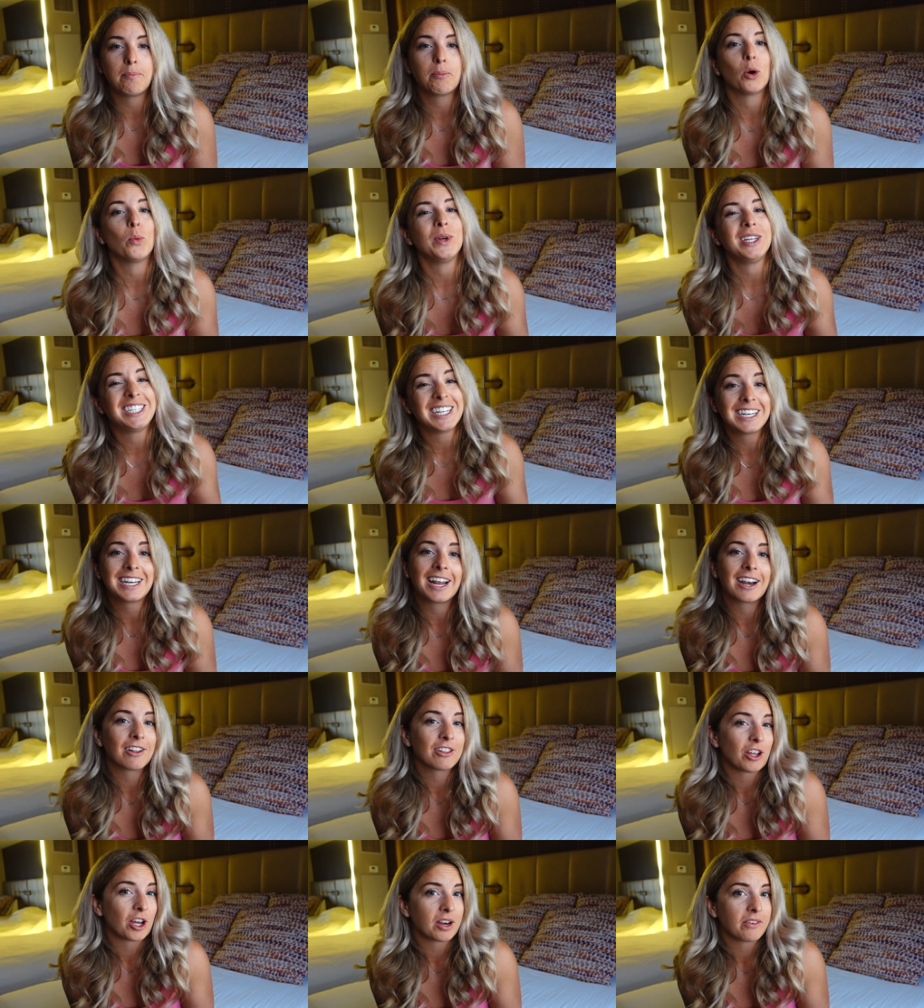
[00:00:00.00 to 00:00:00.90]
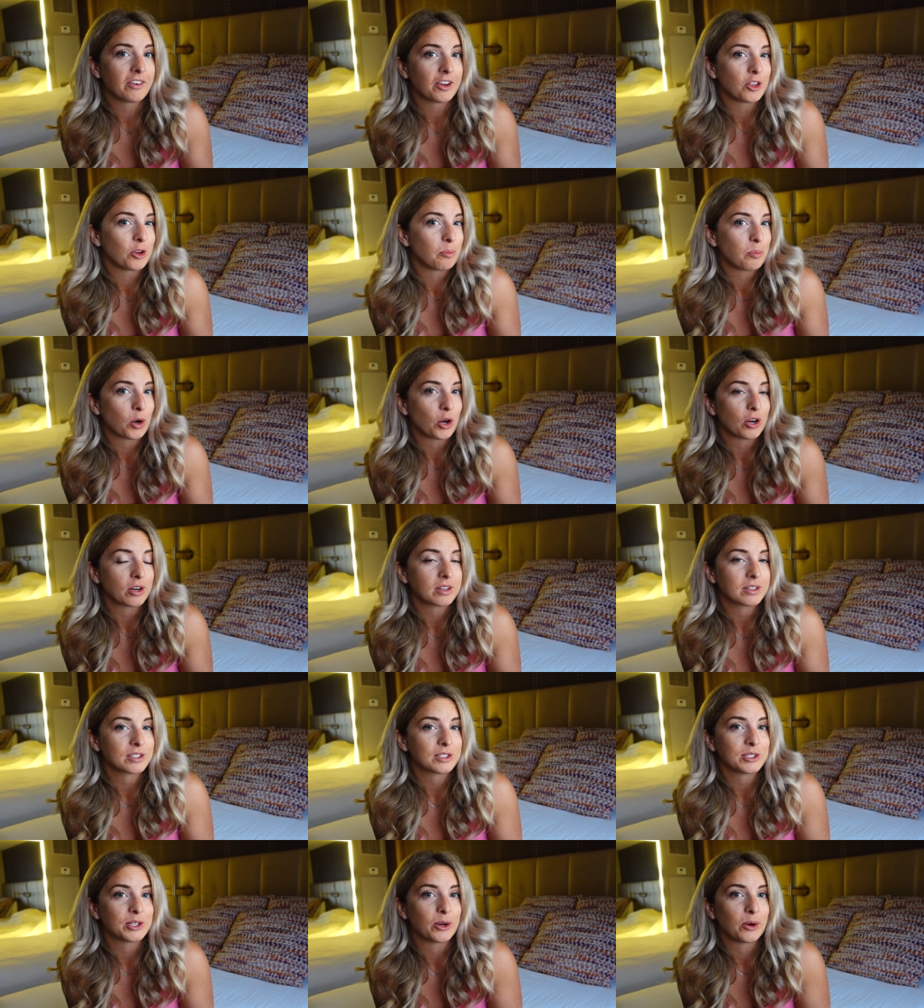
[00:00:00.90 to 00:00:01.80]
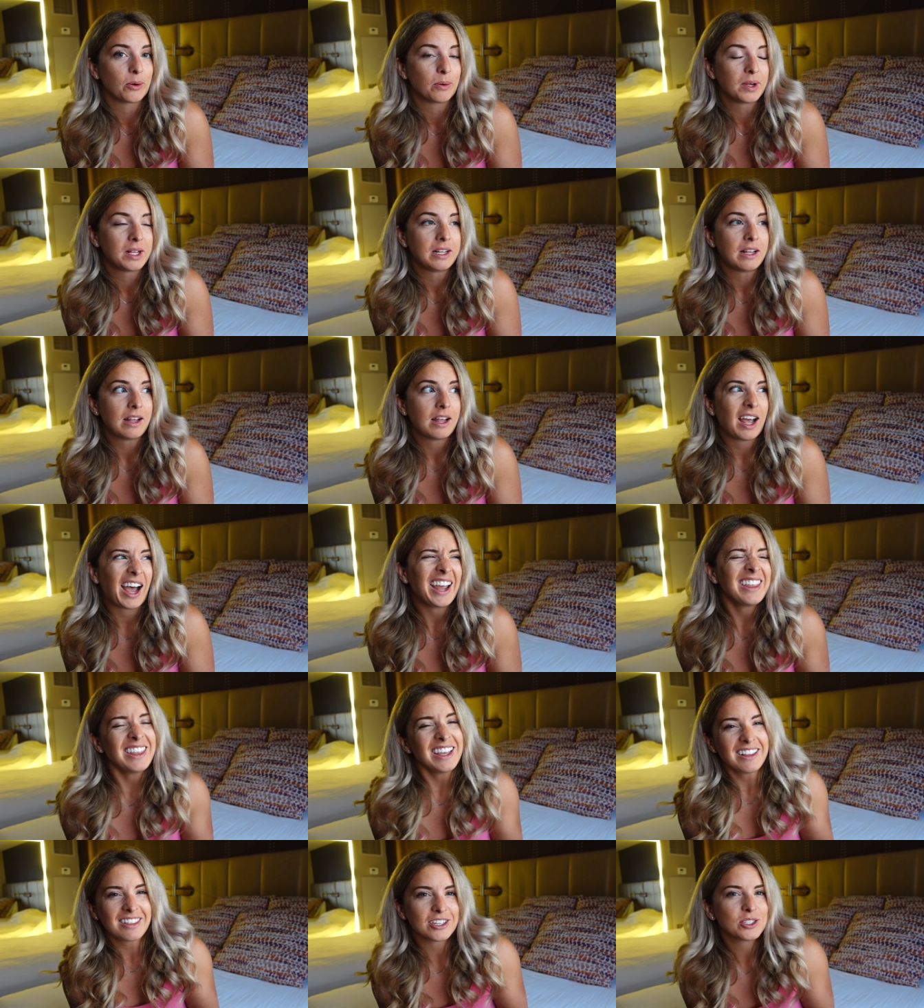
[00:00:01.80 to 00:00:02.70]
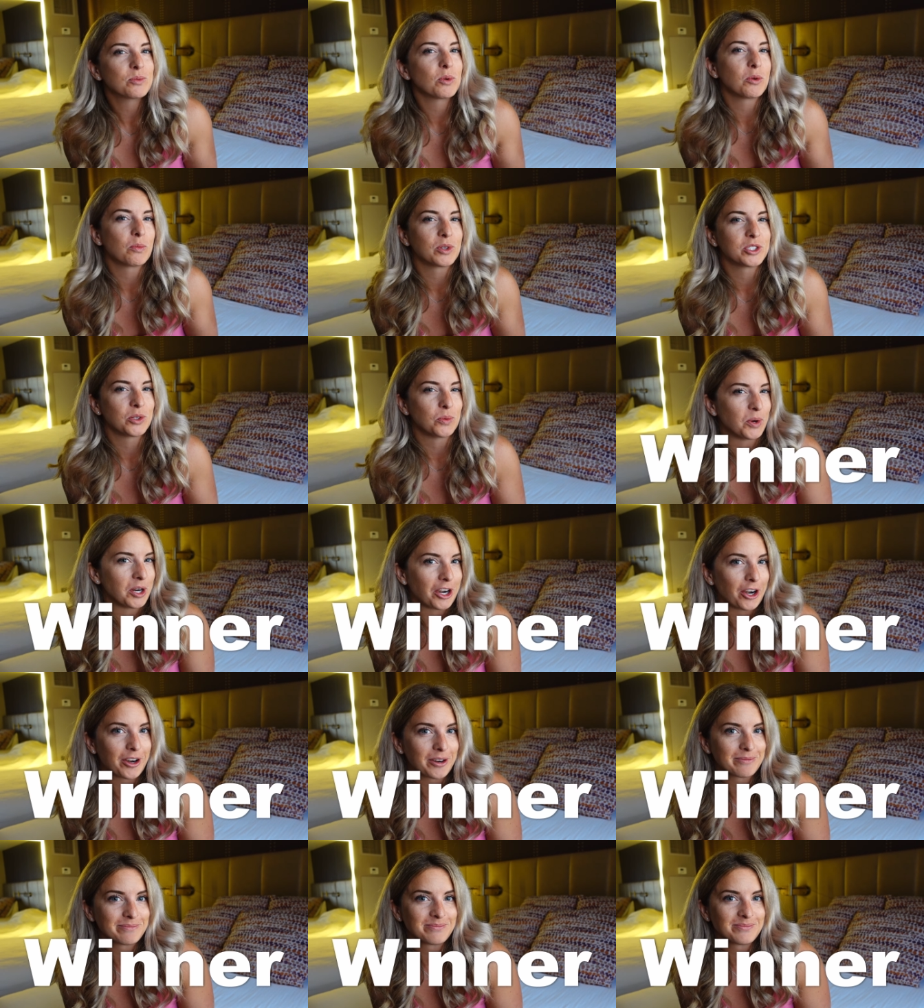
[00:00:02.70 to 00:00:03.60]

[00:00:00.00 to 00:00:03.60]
but we did get a lot of other perks, so I think this one was a winner.